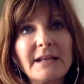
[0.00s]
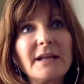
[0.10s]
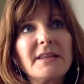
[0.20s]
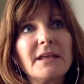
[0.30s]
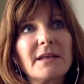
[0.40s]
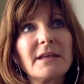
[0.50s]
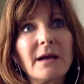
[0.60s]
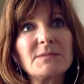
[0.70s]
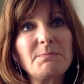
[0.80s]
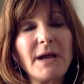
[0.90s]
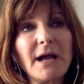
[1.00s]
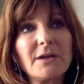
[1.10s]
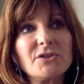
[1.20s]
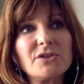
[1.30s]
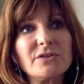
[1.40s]
I think that comes
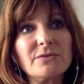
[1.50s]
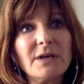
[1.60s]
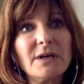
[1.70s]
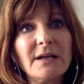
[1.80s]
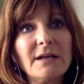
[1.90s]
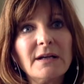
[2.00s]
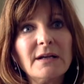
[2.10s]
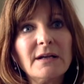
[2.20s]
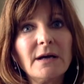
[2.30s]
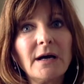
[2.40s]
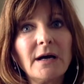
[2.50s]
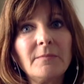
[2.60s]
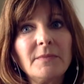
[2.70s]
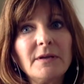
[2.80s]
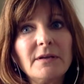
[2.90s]
back to,
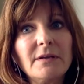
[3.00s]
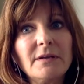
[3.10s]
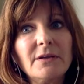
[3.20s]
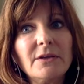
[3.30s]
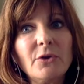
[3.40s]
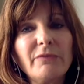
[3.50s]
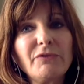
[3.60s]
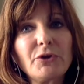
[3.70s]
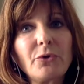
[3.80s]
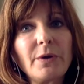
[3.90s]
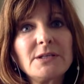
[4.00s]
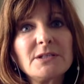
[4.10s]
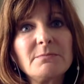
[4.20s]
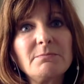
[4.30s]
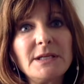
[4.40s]
if you're going
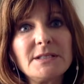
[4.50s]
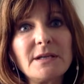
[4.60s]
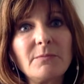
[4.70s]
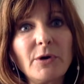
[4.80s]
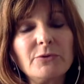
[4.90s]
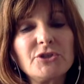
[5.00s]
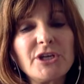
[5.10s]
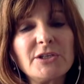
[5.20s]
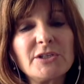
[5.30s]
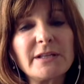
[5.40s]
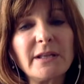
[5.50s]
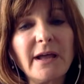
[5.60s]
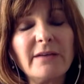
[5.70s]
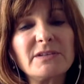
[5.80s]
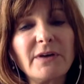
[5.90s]
to be someone who changes the
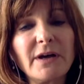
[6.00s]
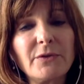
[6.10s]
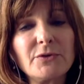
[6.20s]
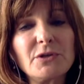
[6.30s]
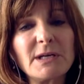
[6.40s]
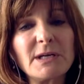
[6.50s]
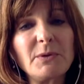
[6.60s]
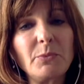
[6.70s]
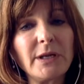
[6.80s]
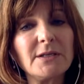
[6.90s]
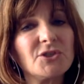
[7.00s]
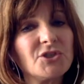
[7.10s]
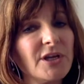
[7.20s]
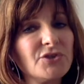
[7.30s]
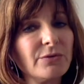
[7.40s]
lives of others, you must be willing to
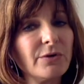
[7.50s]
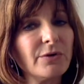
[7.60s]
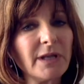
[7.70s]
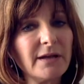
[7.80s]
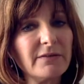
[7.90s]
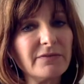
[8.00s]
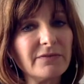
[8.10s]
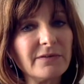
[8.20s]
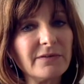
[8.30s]
change your own life.